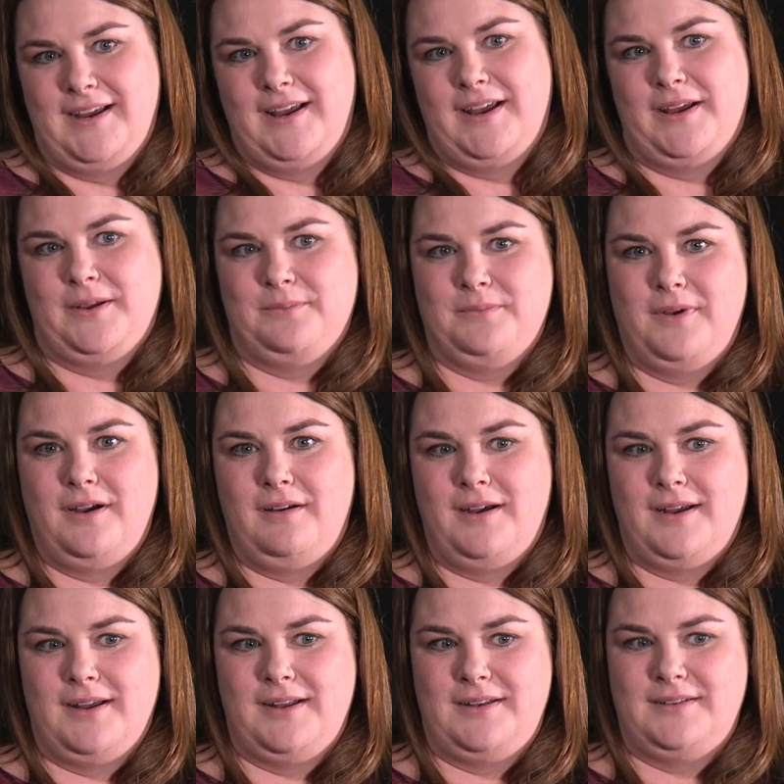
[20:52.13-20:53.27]

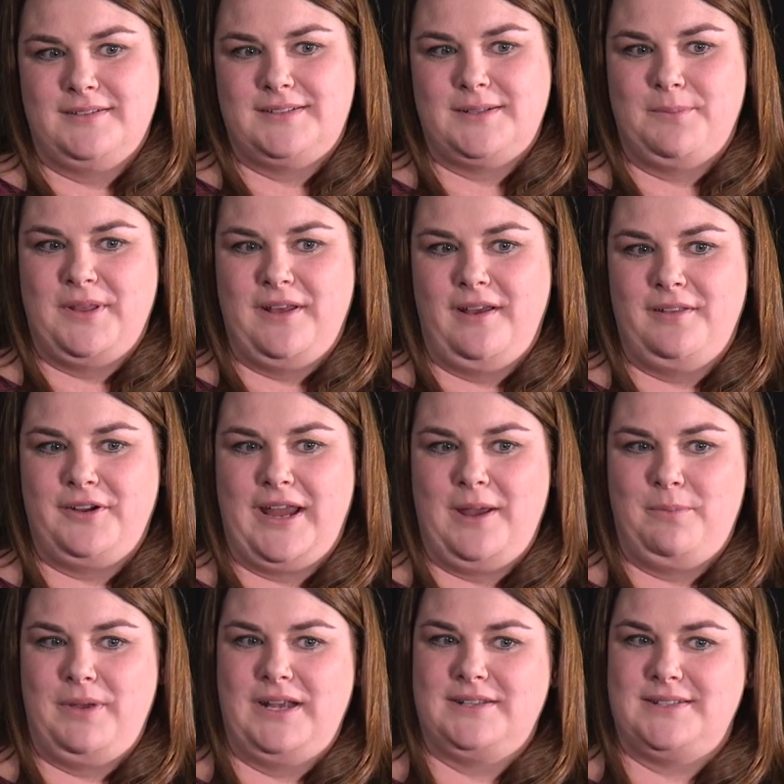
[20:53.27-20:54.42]
on some of the other
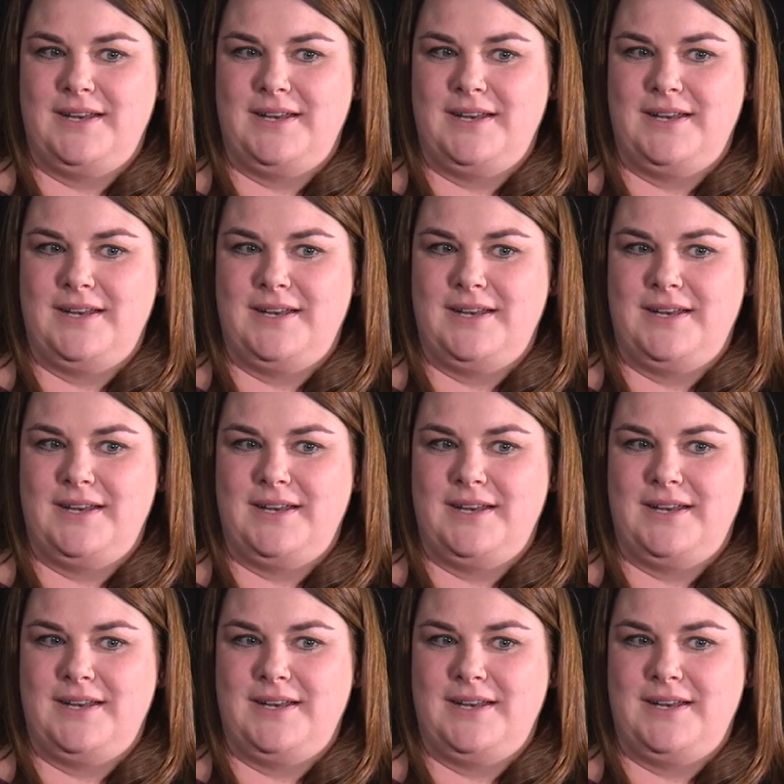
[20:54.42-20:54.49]
campaigns